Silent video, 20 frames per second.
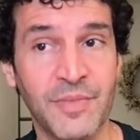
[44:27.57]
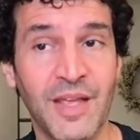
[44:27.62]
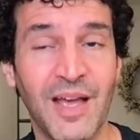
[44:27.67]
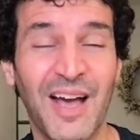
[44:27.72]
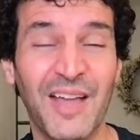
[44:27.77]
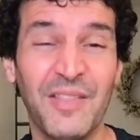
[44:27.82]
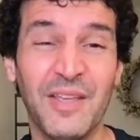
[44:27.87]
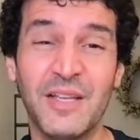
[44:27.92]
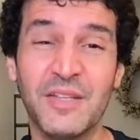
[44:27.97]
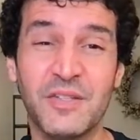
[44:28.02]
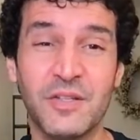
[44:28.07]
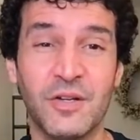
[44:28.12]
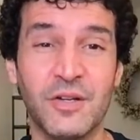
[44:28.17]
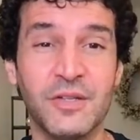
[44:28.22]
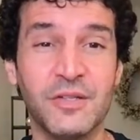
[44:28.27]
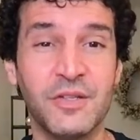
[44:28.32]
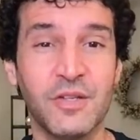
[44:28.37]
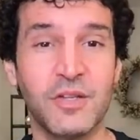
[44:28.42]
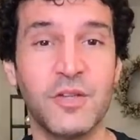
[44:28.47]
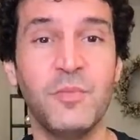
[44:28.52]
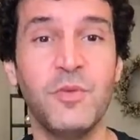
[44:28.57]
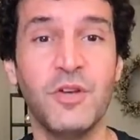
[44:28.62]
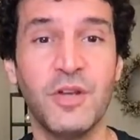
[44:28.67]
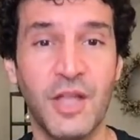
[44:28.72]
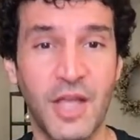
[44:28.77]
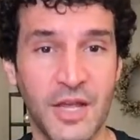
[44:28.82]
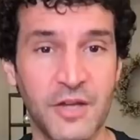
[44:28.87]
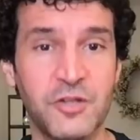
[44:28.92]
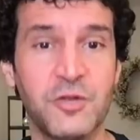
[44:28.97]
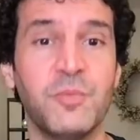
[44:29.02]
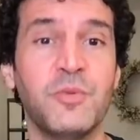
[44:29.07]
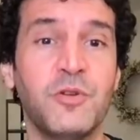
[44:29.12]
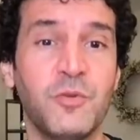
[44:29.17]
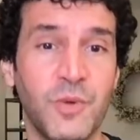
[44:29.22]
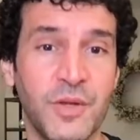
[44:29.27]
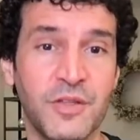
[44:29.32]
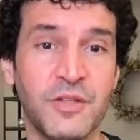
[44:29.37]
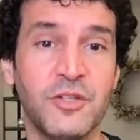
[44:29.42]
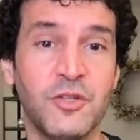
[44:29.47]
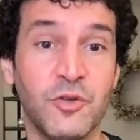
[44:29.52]
I think as long as the communication
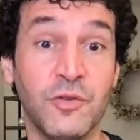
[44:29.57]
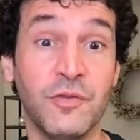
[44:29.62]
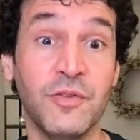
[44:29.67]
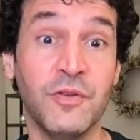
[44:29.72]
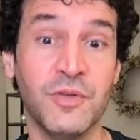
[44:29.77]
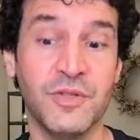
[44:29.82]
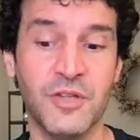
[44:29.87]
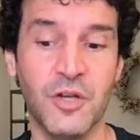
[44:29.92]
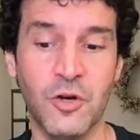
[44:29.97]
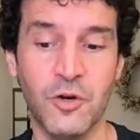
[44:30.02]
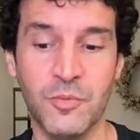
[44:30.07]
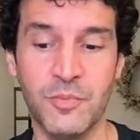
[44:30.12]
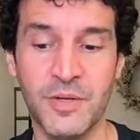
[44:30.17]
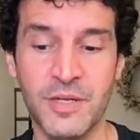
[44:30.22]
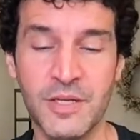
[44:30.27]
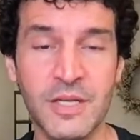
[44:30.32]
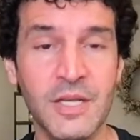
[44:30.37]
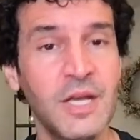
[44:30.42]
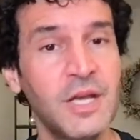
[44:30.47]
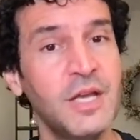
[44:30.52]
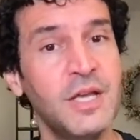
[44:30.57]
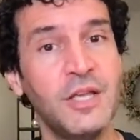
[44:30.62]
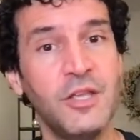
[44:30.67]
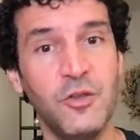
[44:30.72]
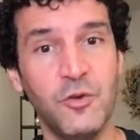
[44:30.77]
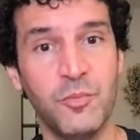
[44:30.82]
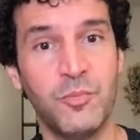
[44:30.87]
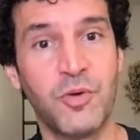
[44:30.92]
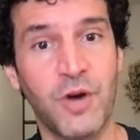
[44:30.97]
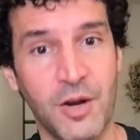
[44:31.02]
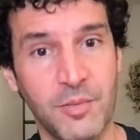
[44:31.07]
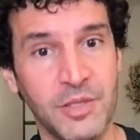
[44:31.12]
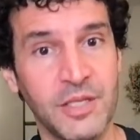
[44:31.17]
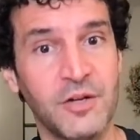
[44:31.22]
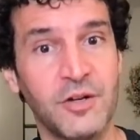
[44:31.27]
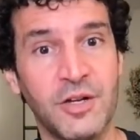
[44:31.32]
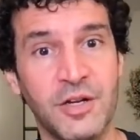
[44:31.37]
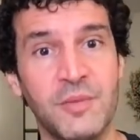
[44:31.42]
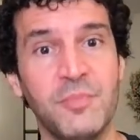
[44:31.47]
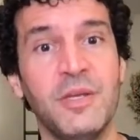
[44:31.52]
between the two of you is open, you probably are
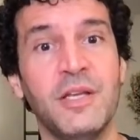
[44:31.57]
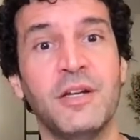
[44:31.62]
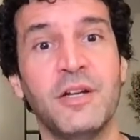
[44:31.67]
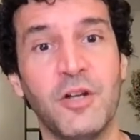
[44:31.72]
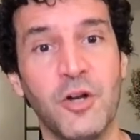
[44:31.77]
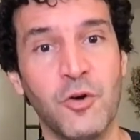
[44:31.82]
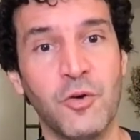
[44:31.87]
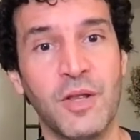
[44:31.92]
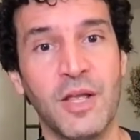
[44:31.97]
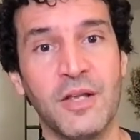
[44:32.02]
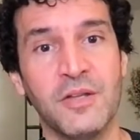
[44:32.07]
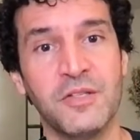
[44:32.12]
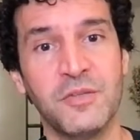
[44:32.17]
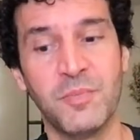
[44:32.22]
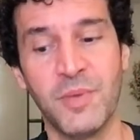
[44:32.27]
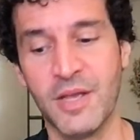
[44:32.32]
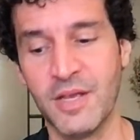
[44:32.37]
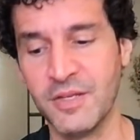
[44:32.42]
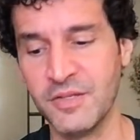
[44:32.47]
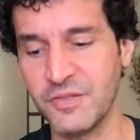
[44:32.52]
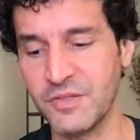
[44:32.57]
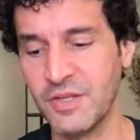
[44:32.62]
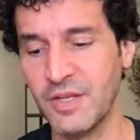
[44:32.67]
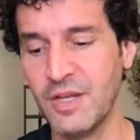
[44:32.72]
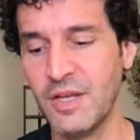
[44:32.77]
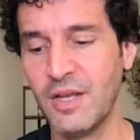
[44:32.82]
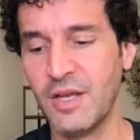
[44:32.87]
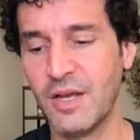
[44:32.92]
going to be in an okay space.